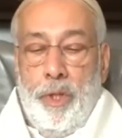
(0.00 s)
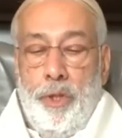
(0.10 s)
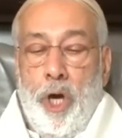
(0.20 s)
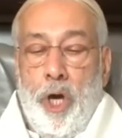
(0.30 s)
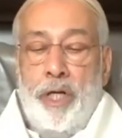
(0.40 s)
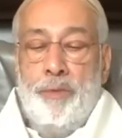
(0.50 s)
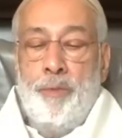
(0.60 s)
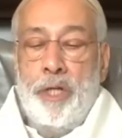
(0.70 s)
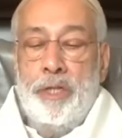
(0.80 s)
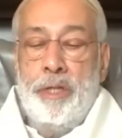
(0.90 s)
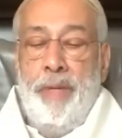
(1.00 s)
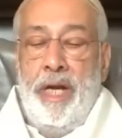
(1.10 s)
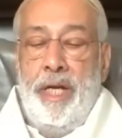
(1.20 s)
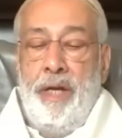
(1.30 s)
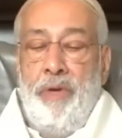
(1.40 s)
Your
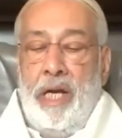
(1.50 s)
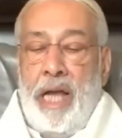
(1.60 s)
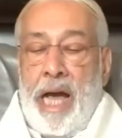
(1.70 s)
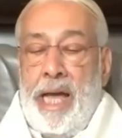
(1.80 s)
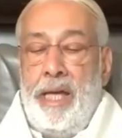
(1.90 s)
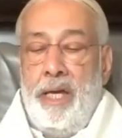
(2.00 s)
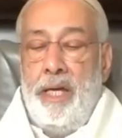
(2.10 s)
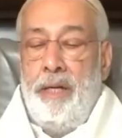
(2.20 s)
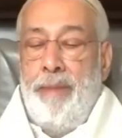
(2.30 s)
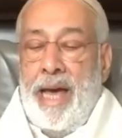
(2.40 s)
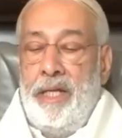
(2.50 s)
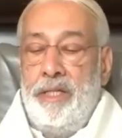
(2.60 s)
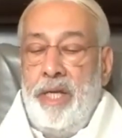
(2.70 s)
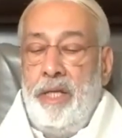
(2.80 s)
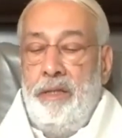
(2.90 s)
responsibility will lie in
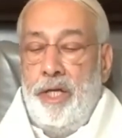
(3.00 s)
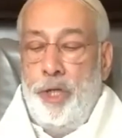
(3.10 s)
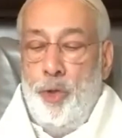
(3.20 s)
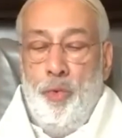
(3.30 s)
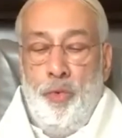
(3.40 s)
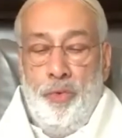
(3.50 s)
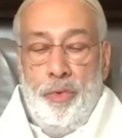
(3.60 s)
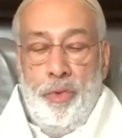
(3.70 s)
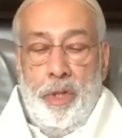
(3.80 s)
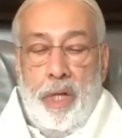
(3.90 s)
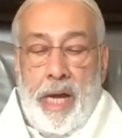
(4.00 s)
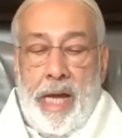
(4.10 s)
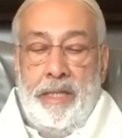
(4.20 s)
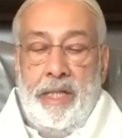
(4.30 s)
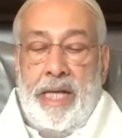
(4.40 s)
balancing the new and the
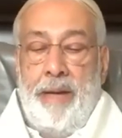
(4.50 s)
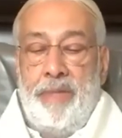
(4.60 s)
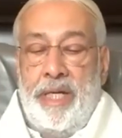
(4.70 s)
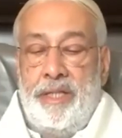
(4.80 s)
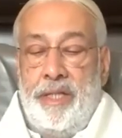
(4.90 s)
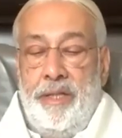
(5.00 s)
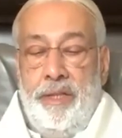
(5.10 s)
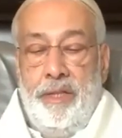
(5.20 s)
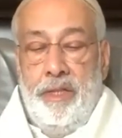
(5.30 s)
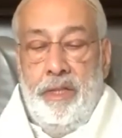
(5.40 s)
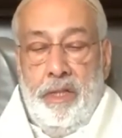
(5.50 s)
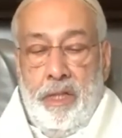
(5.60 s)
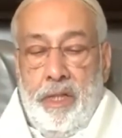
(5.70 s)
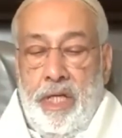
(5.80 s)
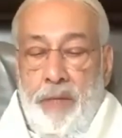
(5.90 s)
time tested,
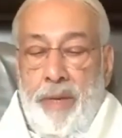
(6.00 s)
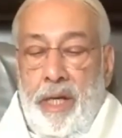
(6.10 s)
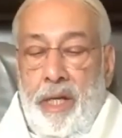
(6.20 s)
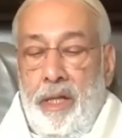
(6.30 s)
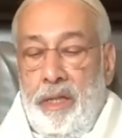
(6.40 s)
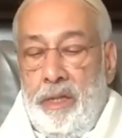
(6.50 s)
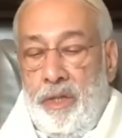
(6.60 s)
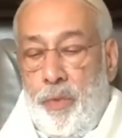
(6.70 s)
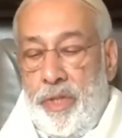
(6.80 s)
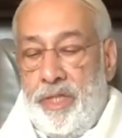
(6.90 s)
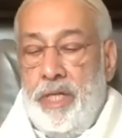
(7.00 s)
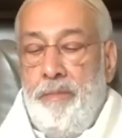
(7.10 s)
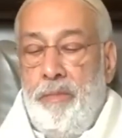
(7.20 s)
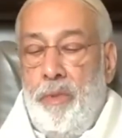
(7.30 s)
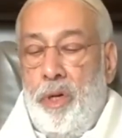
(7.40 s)
keeping the
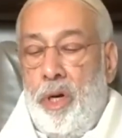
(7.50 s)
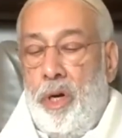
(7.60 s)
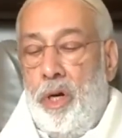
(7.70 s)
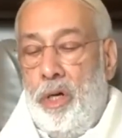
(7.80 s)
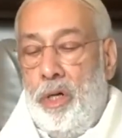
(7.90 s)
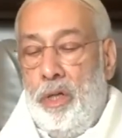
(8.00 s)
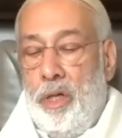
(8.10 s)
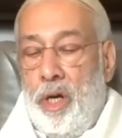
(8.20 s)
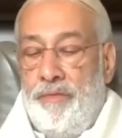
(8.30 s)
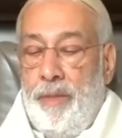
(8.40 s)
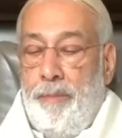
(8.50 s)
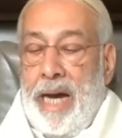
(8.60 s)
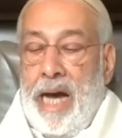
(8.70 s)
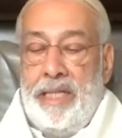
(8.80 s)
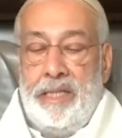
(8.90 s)
wisdom of the
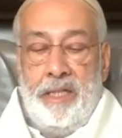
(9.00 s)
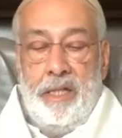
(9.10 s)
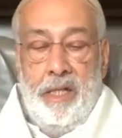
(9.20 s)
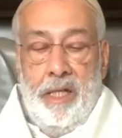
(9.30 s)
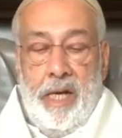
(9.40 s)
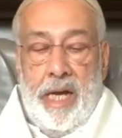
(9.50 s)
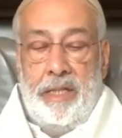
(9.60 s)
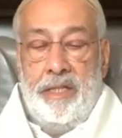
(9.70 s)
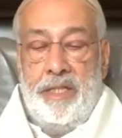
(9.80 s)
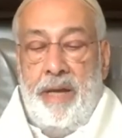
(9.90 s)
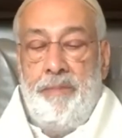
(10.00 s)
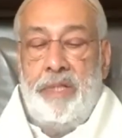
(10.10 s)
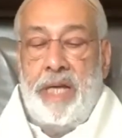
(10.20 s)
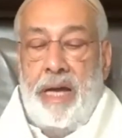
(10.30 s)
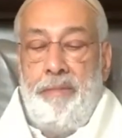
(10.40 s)
past at the same
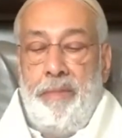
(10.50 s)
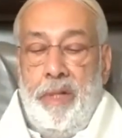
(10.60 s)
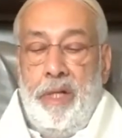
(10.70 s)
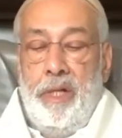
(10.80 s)
time,